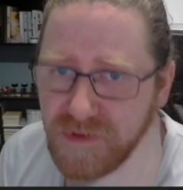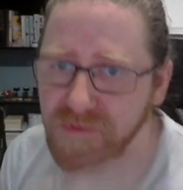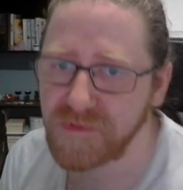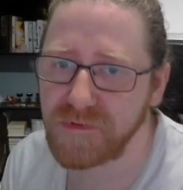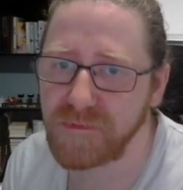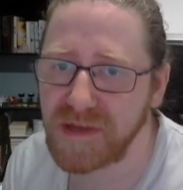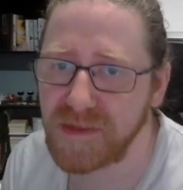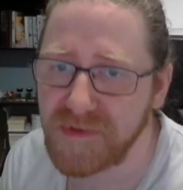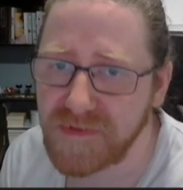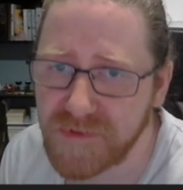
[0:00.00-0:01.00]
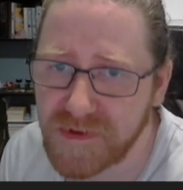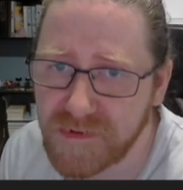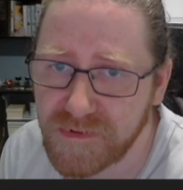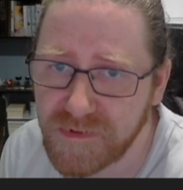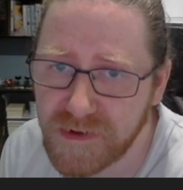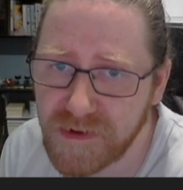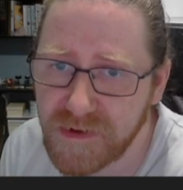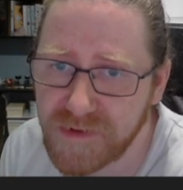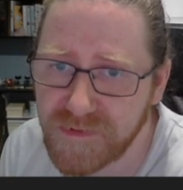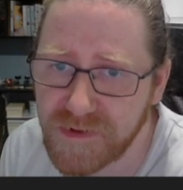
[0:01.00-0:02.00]
to maybe
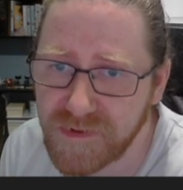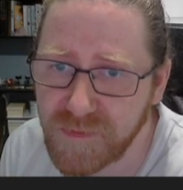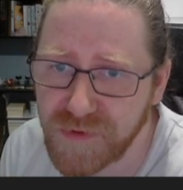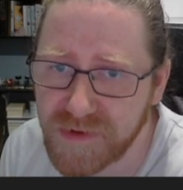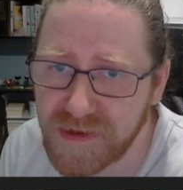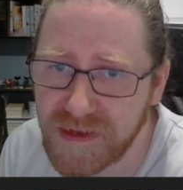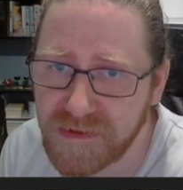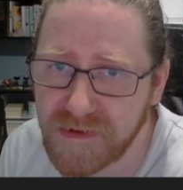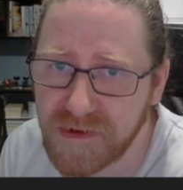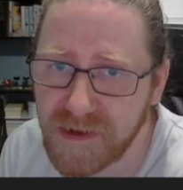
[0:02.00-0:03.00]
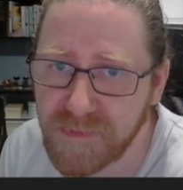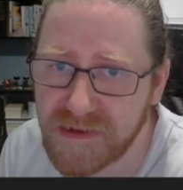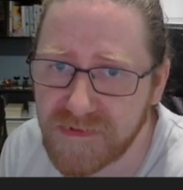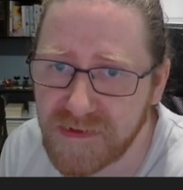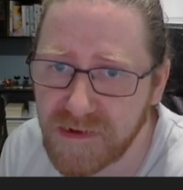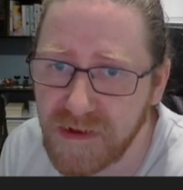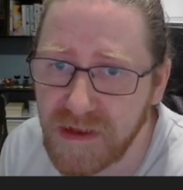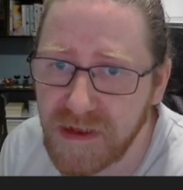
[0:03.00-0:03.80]
trigger the money gain ability here.